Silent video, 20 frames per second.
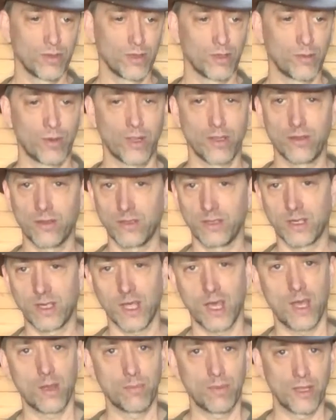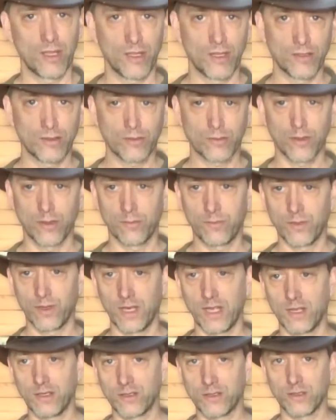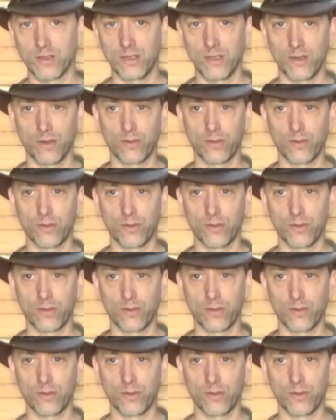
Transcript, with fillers: whether in the comments or financially